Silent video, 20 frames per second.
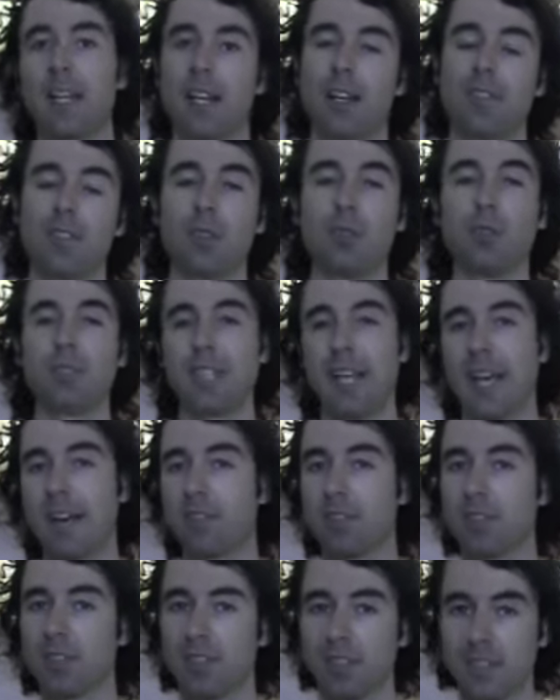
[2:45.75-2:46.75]
and I've used
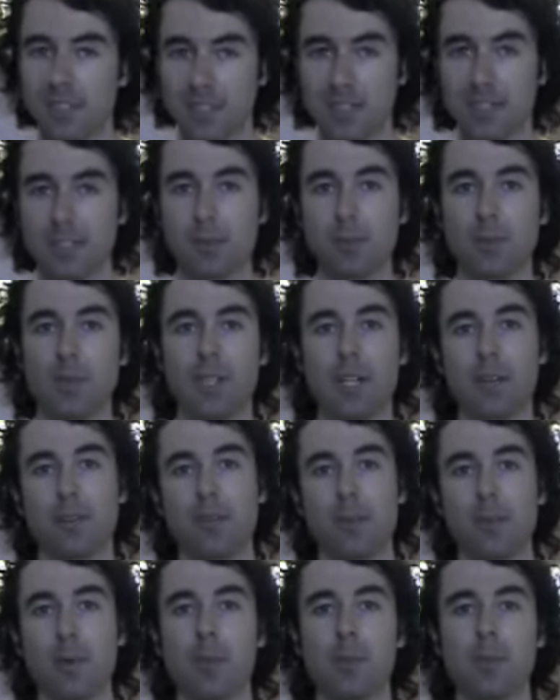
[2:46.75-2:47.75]
ever since with
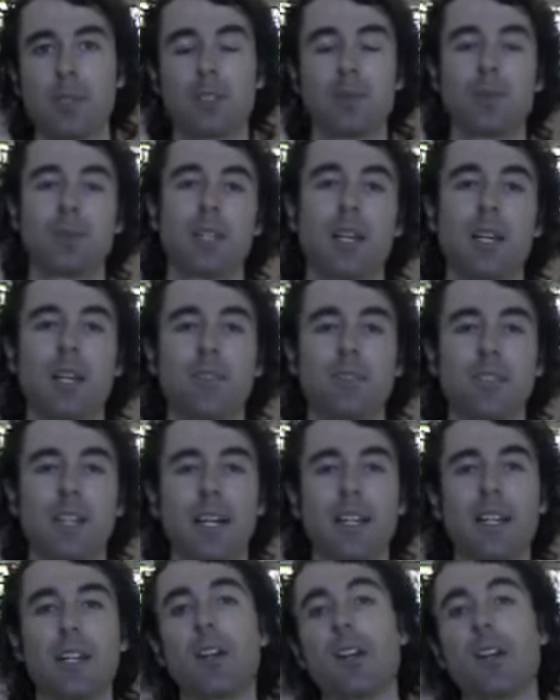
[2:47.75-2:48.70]
every membership site I've done.